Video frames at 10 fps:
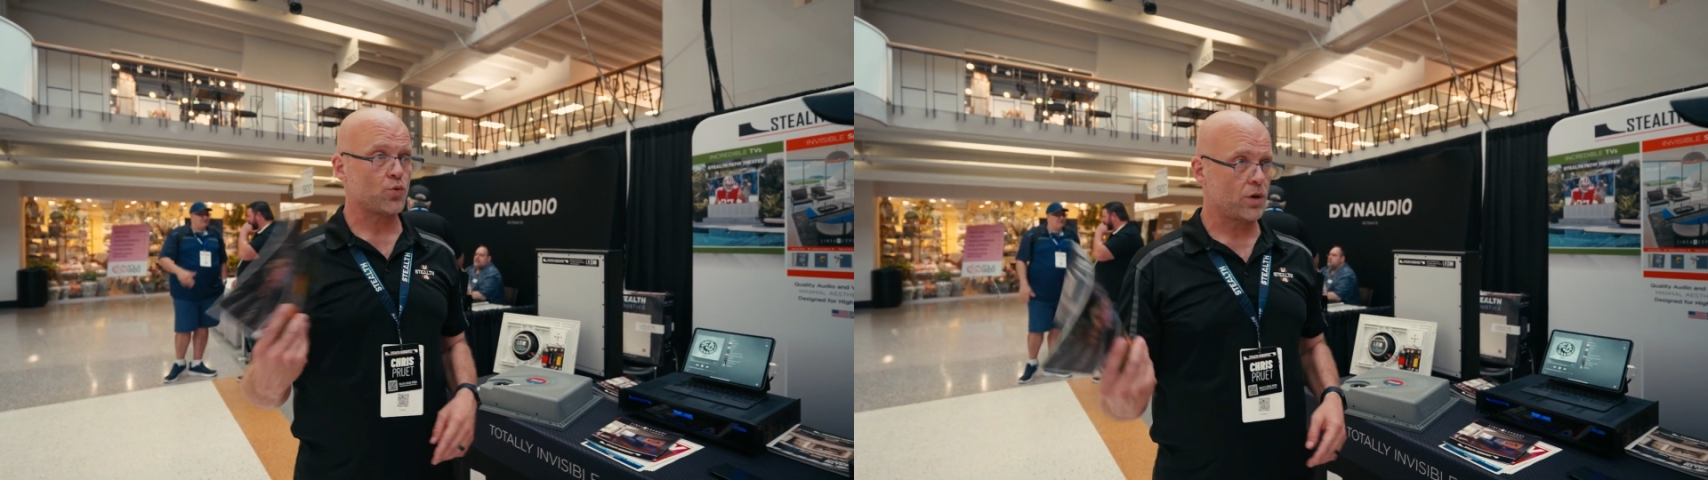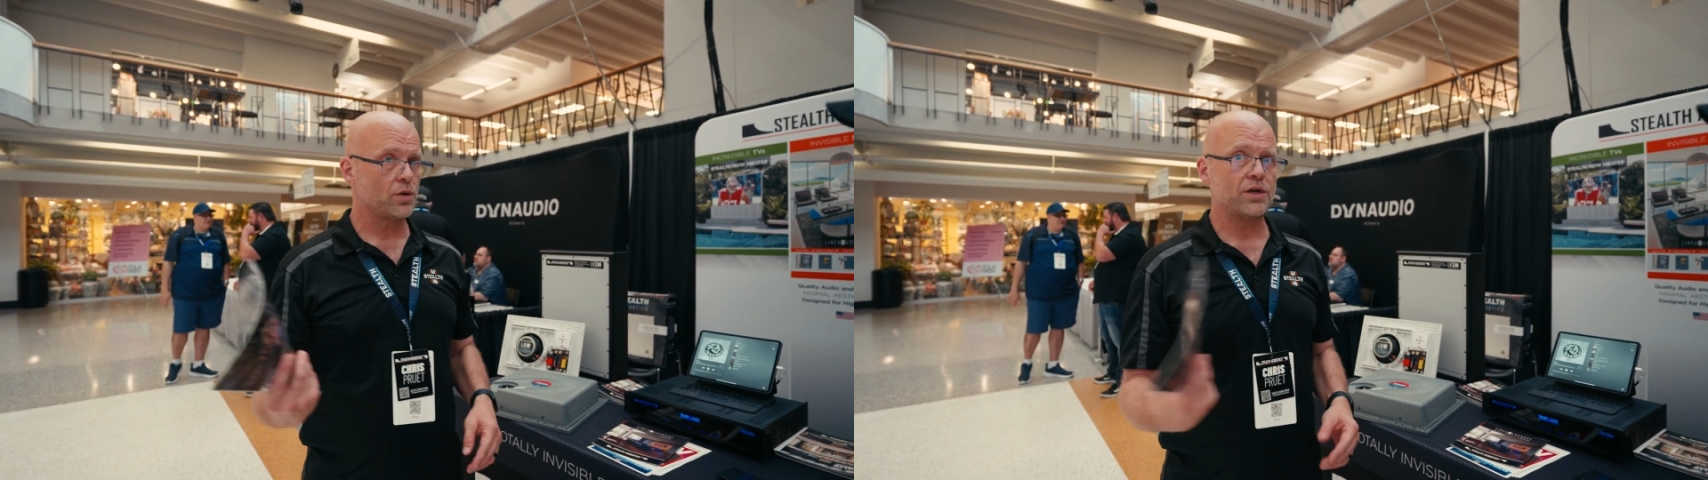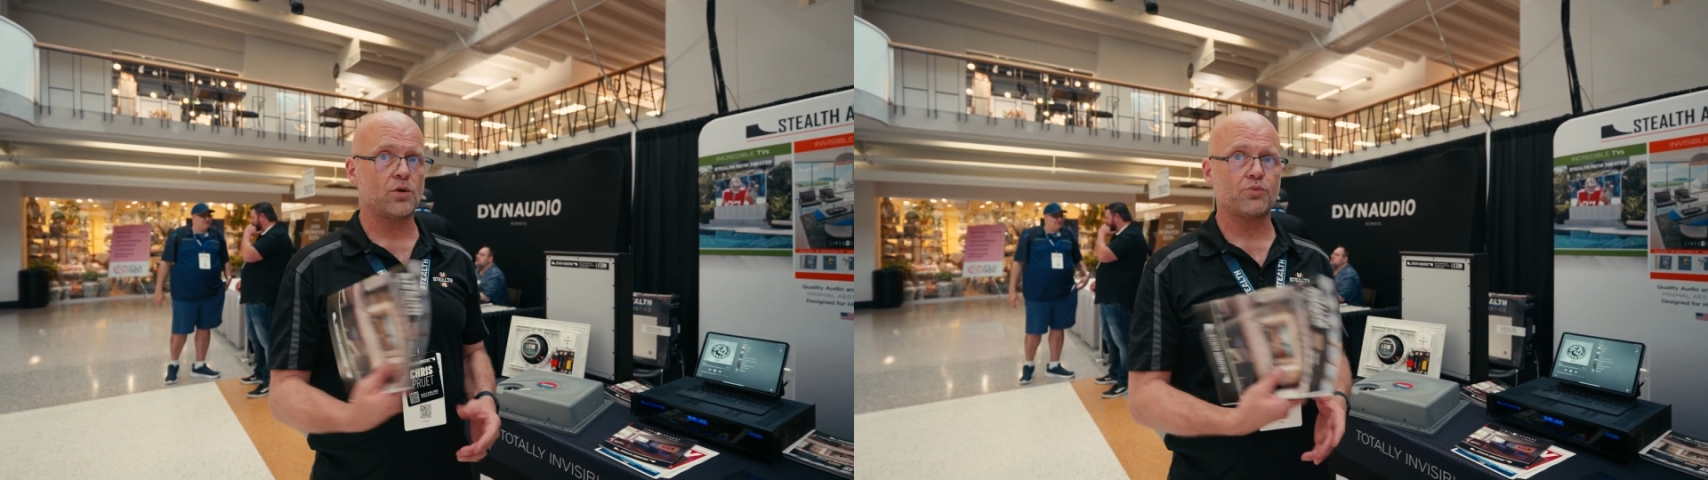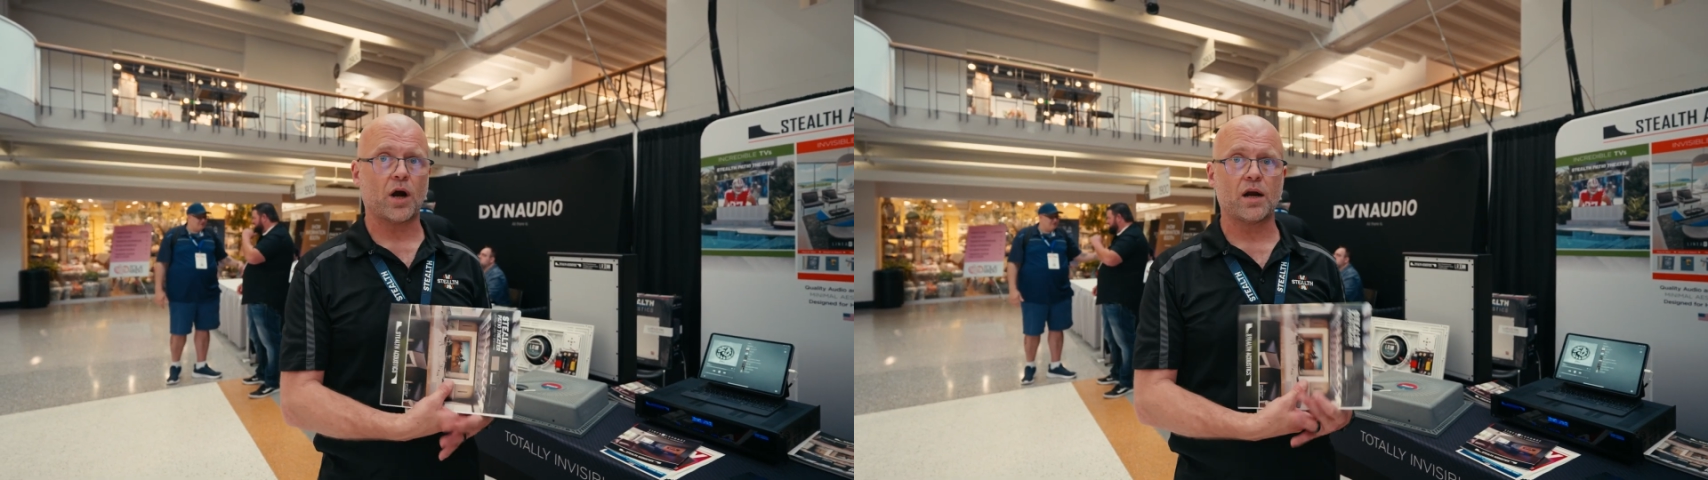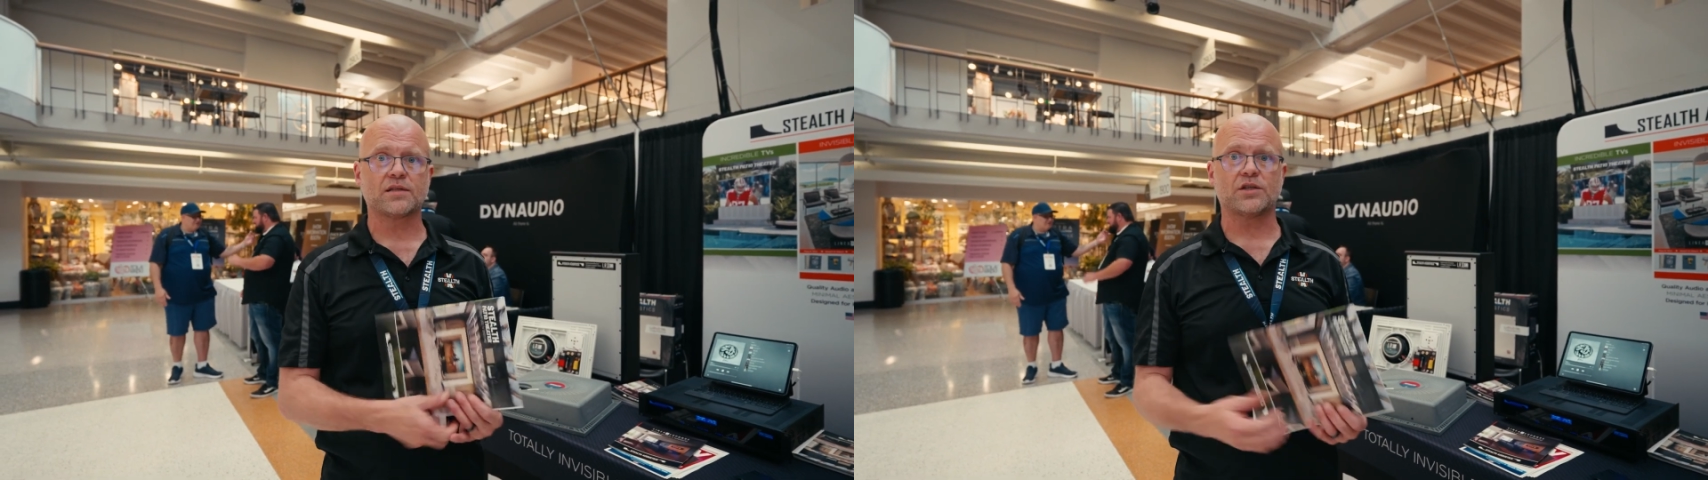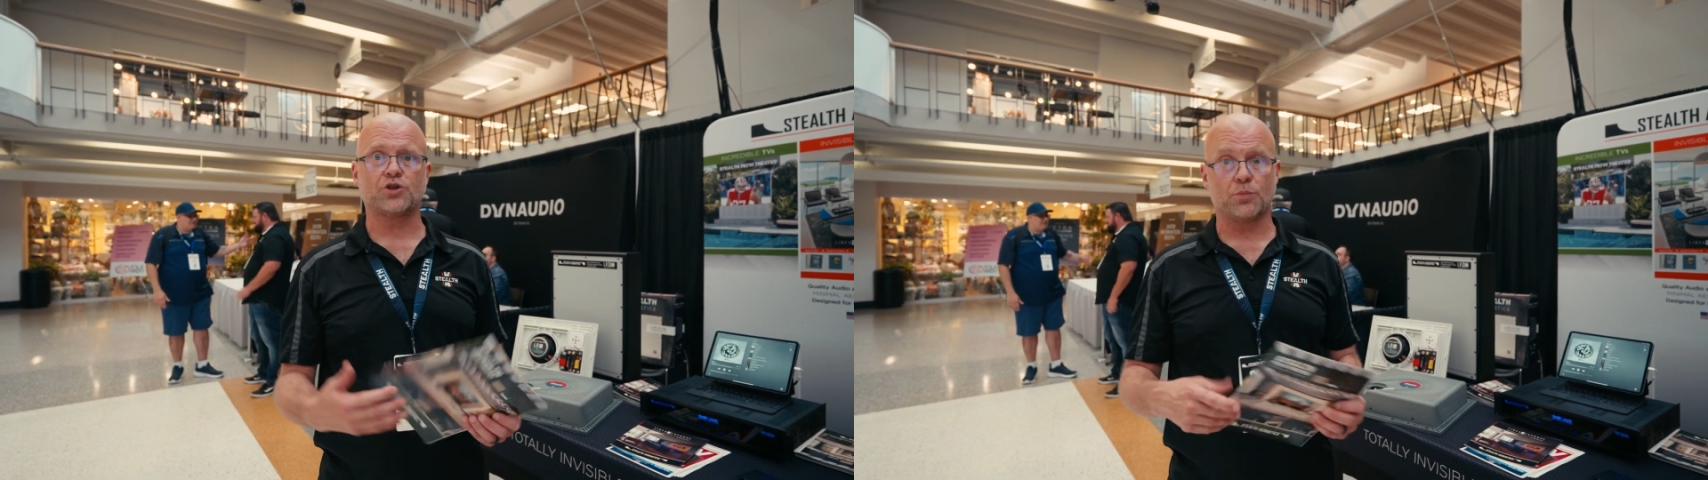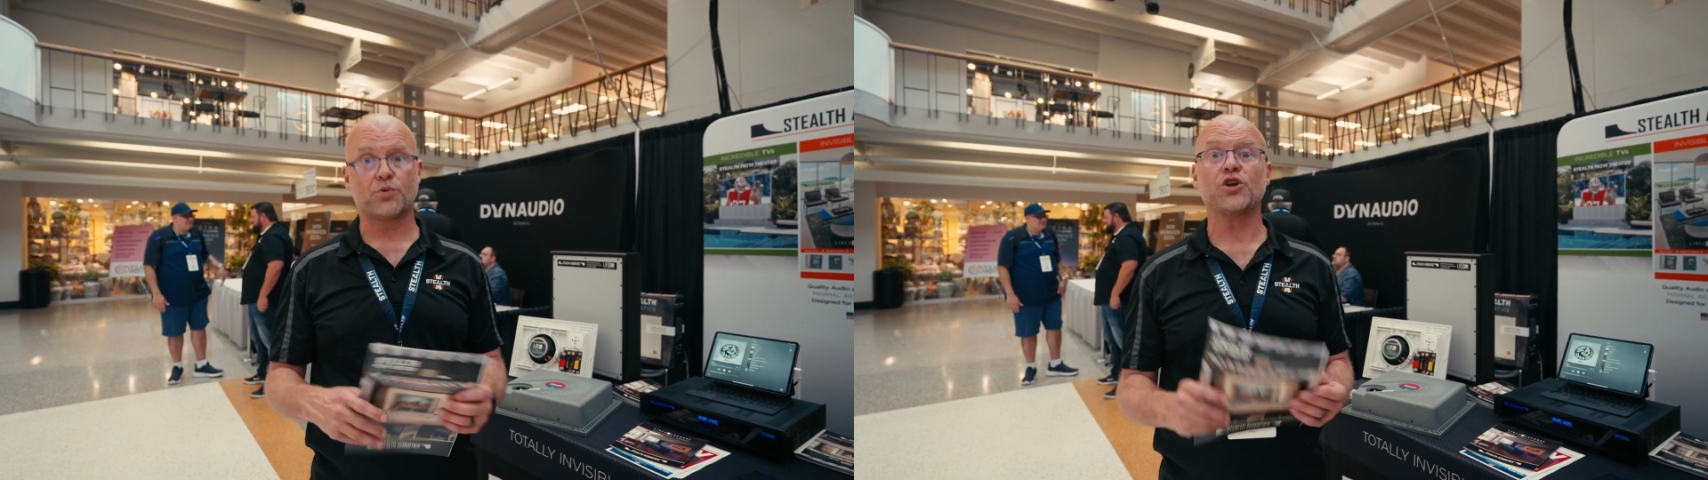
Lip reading: real deal products that you can